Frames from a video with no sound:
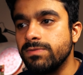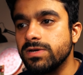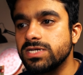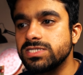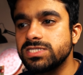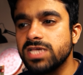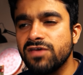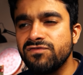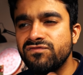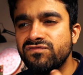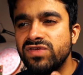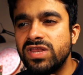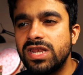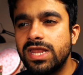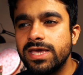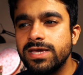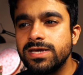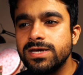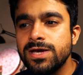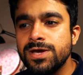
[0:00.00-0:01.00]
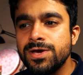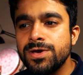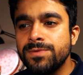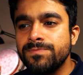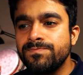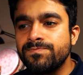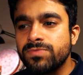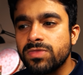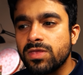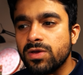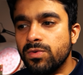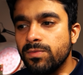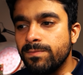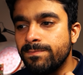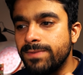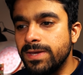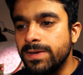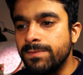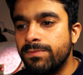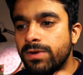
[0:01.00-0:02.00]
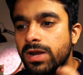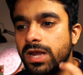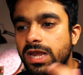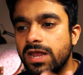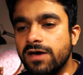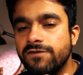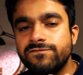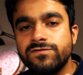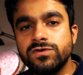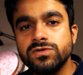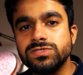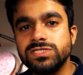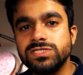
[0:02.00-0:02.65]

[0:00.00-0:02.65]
because I feel like people love to